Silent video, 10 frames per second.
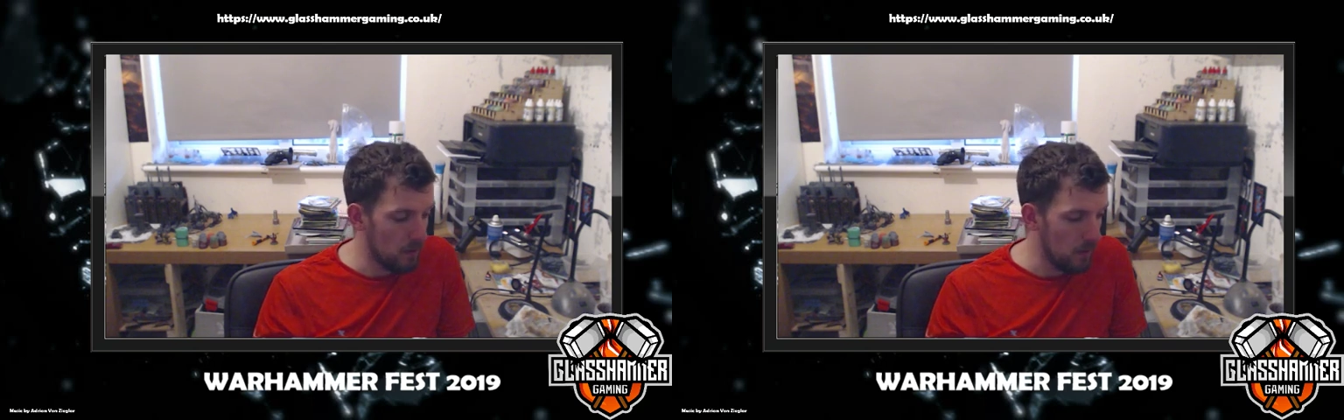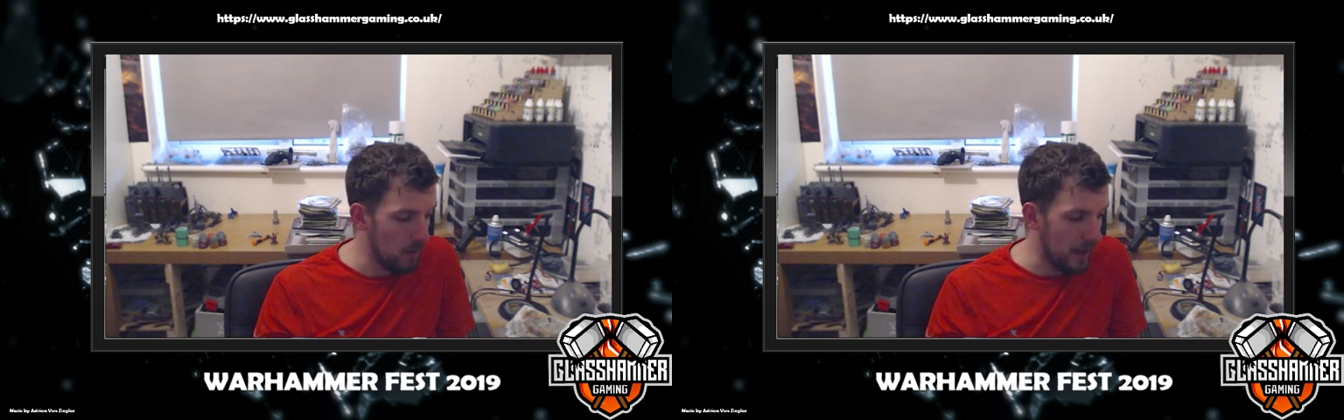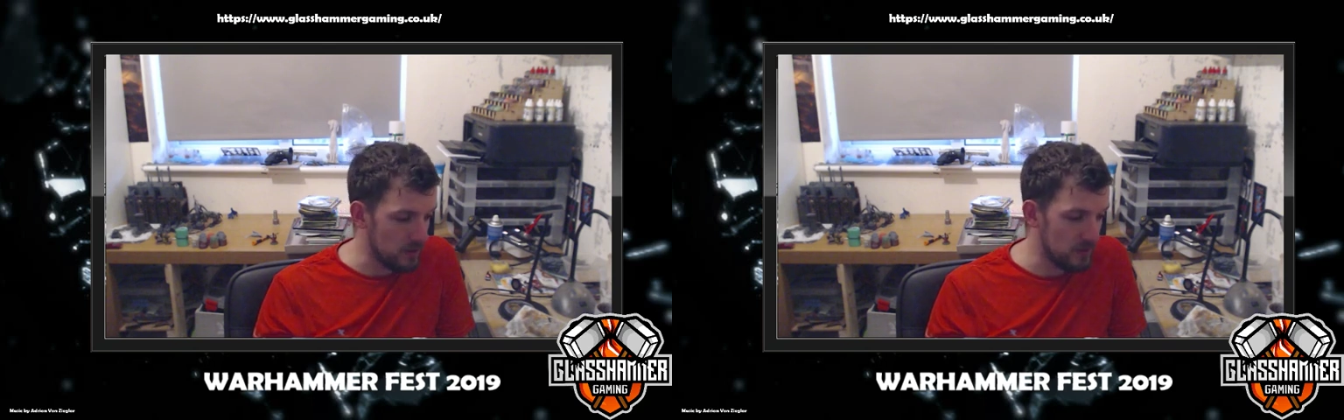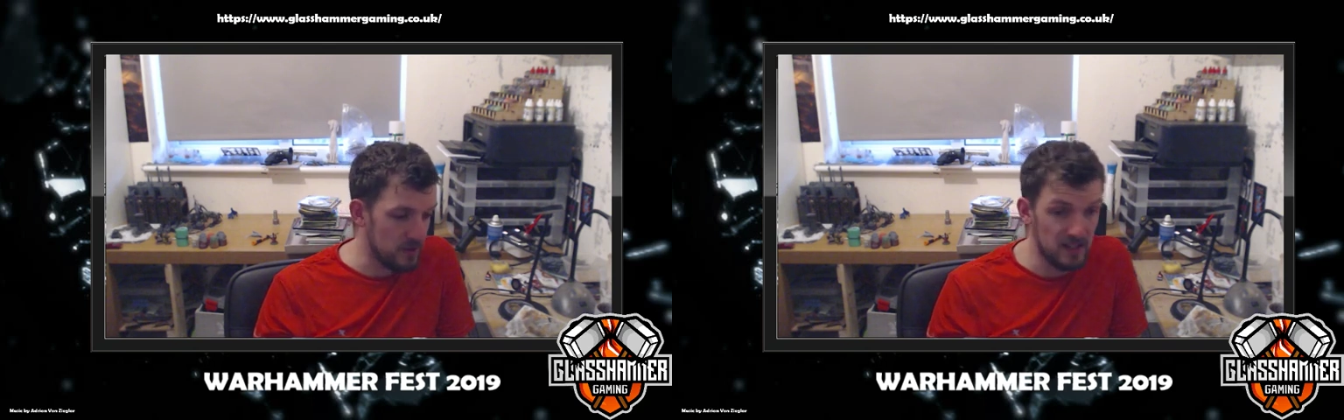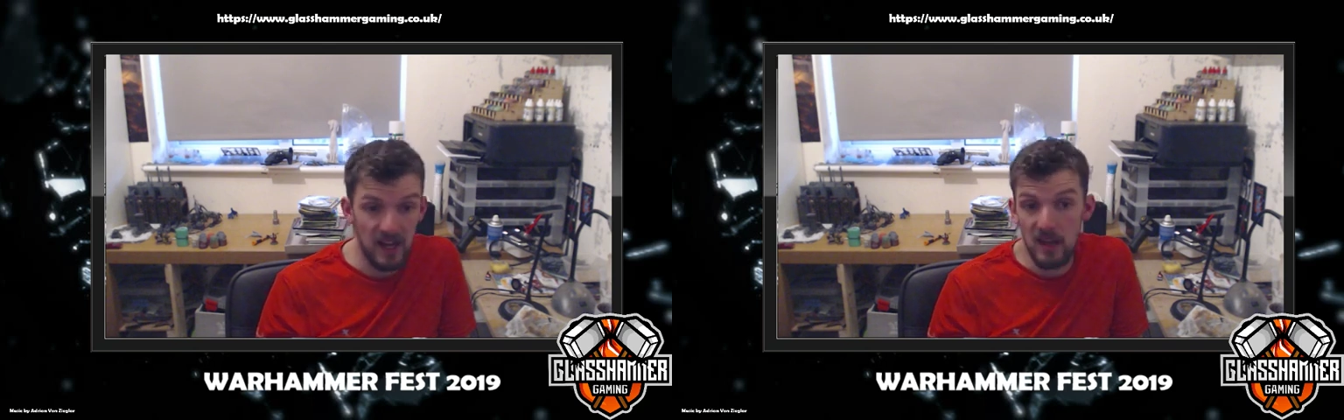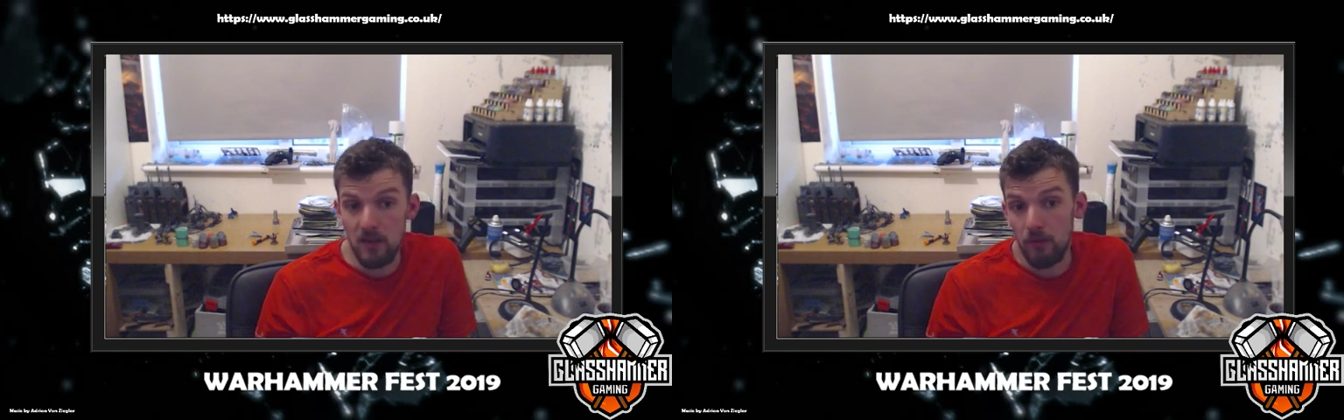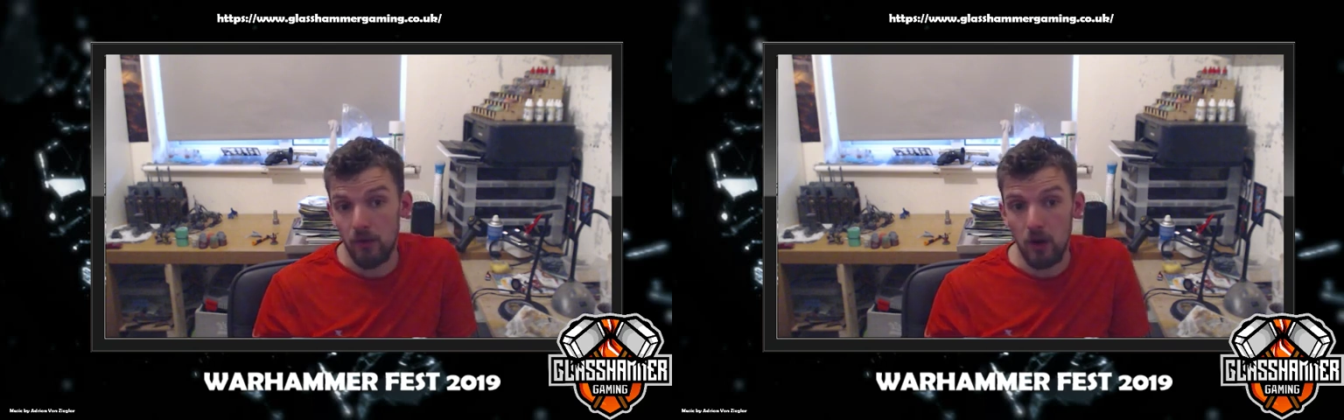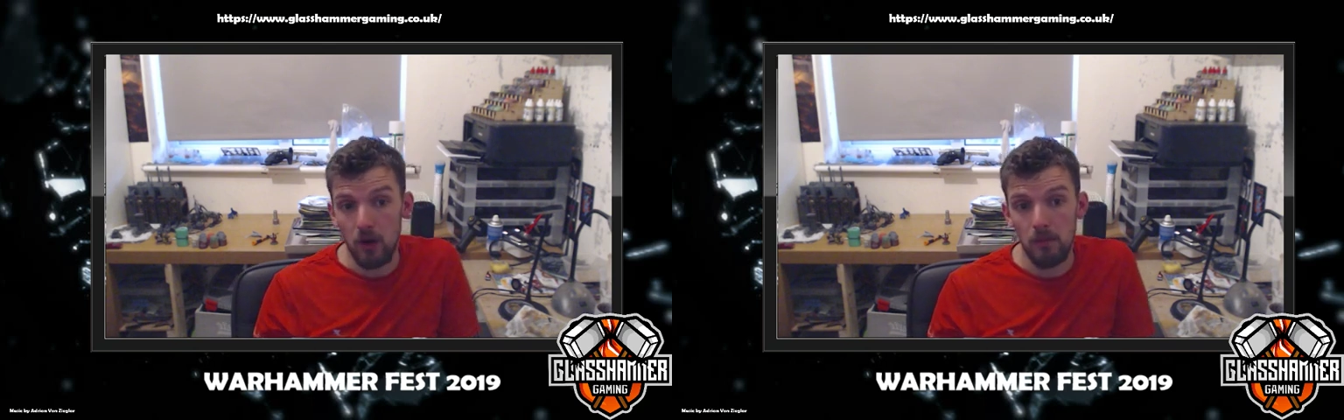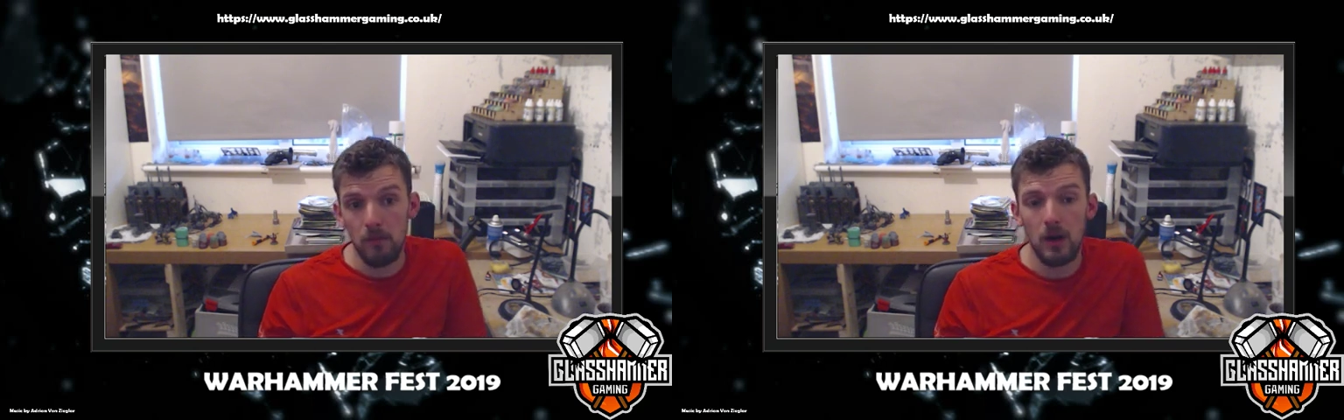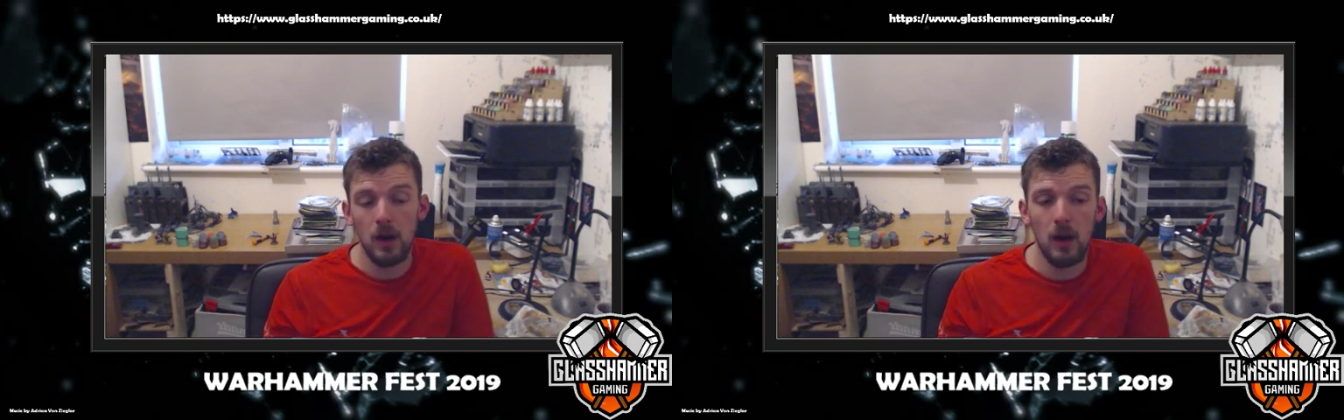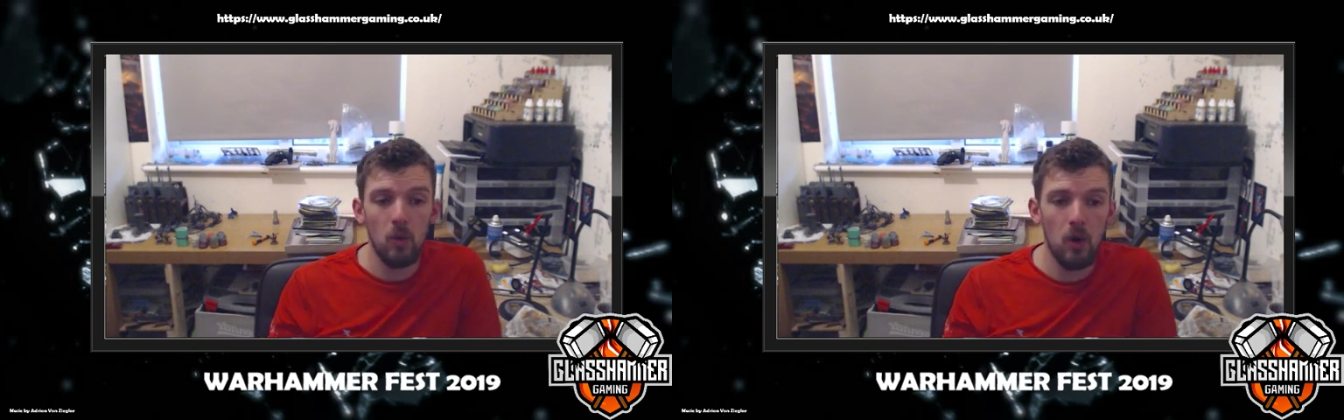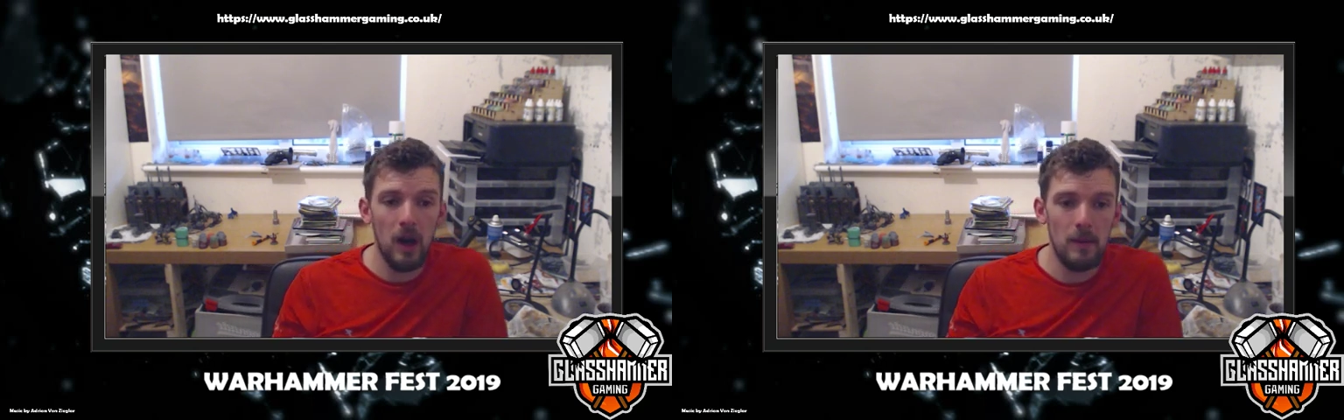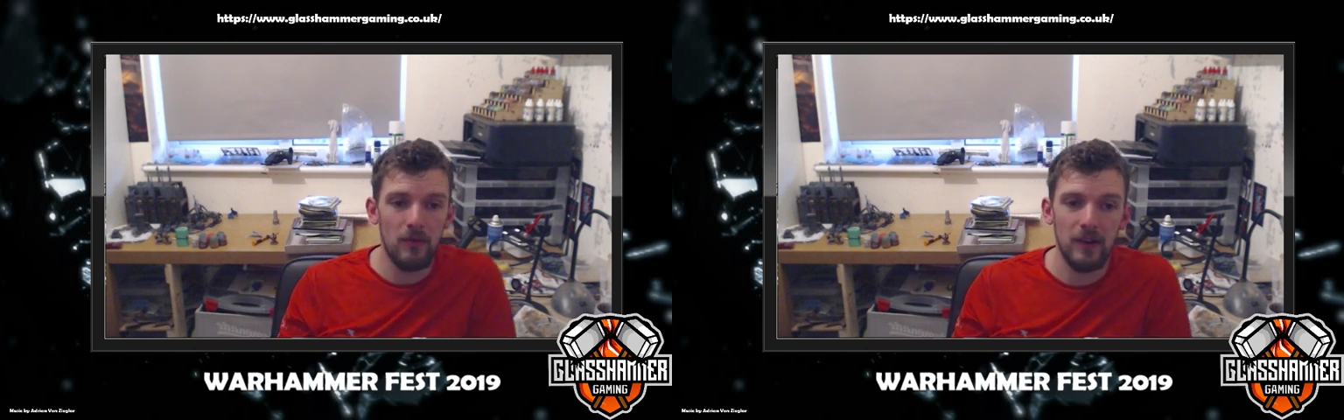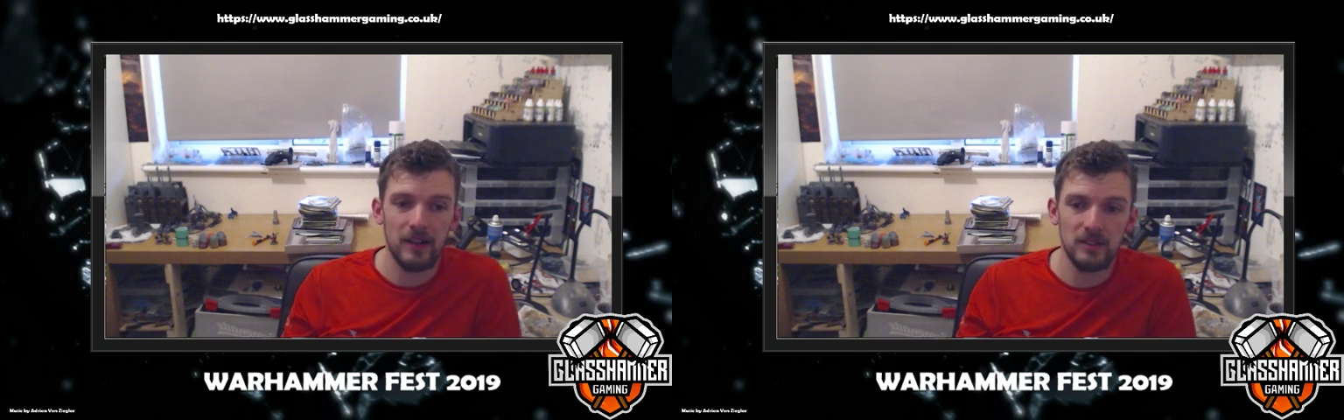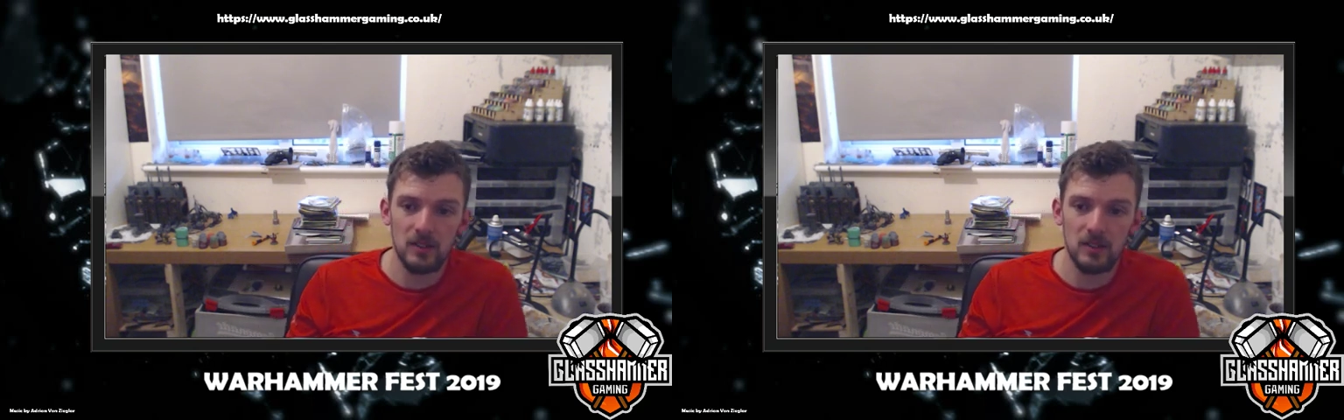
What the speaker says: as of today from Warhammer Fest.